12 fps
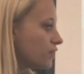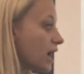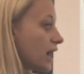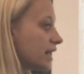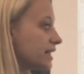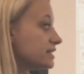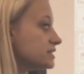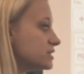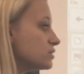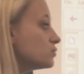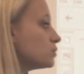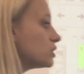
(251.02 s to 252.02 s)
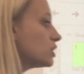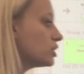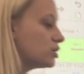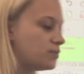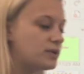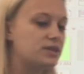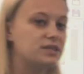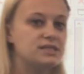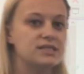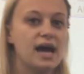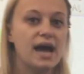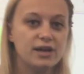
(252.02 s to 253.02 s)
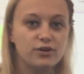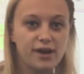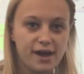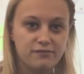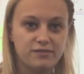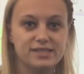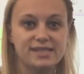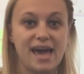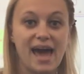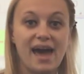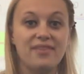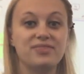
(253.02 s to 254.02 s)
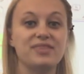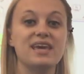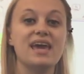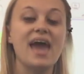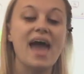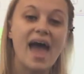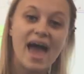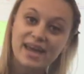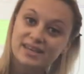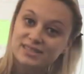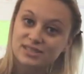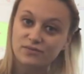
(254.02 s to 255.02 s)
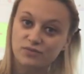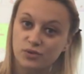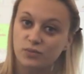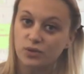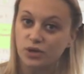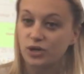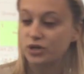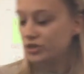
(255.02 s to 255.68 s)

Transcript: find a word where the digraph is at the end of the word?